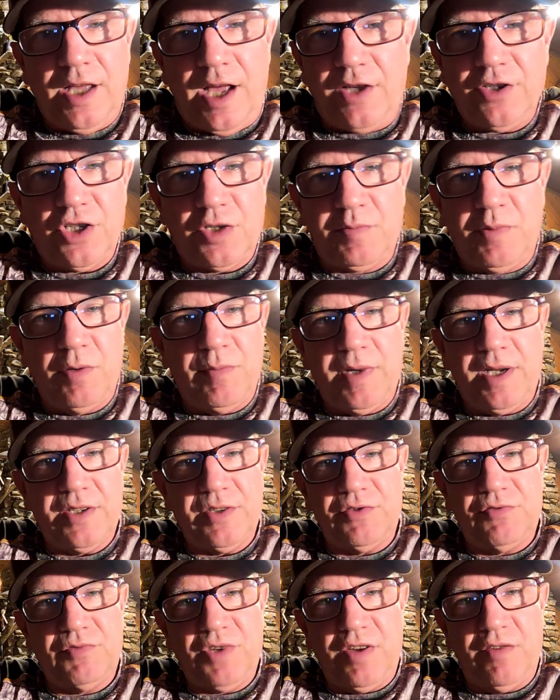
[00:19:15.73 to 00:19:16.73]
I just put my
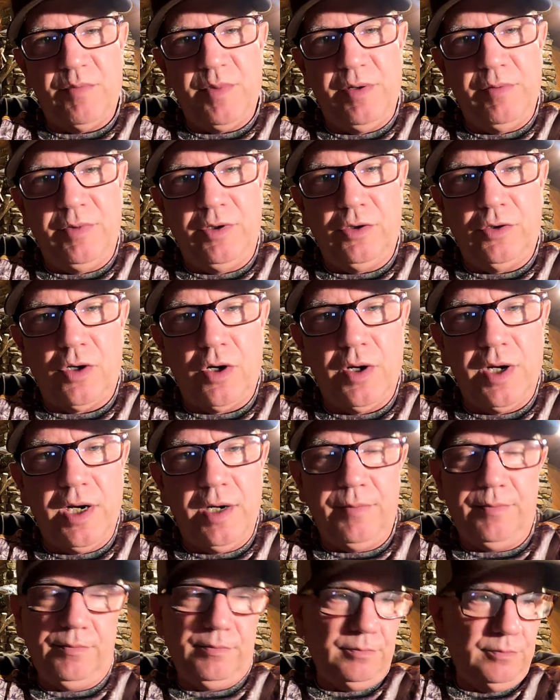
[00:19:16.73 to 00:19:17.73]
7mm right
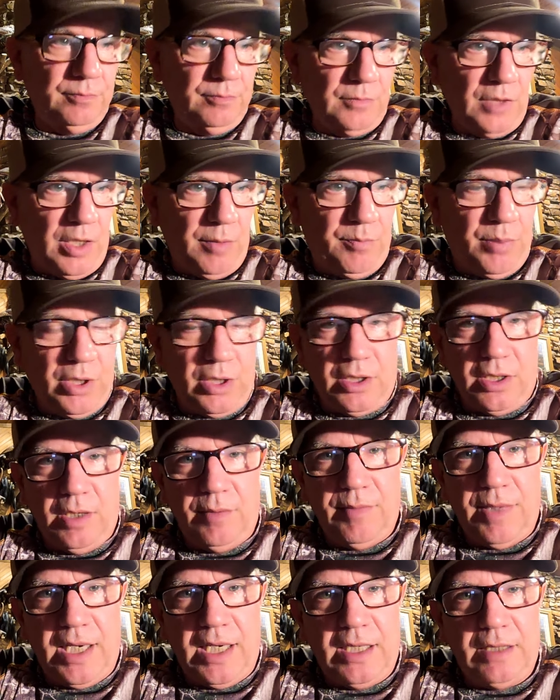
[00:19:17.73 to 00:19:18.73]
up and picked
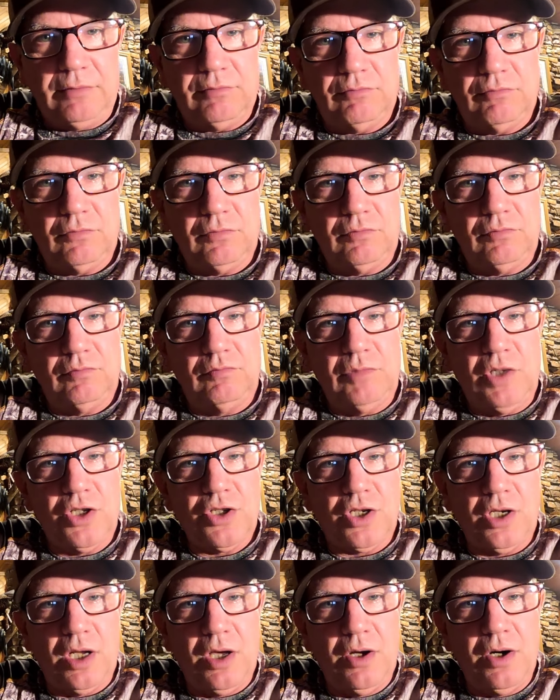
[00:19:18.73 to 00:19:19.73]
up my
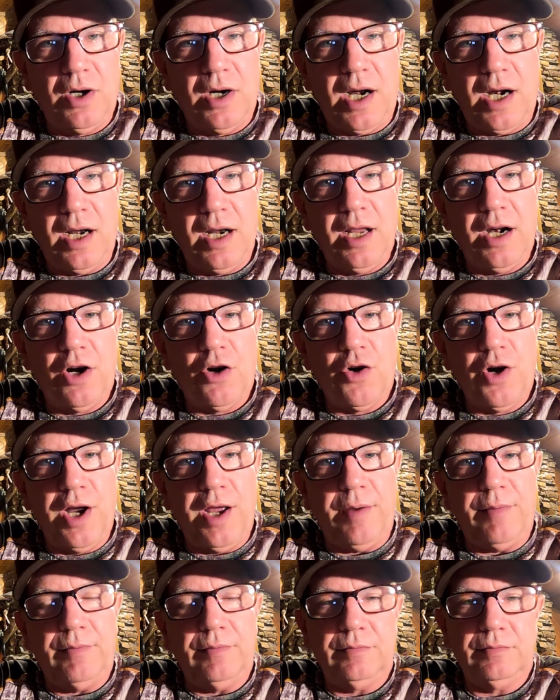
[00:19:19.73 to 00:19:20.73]
muzzleloader, and I let her
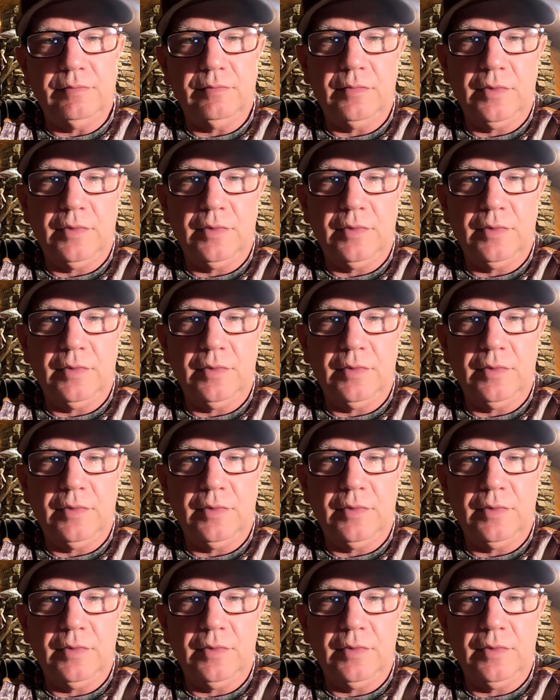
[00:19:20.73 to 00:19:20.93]
rip,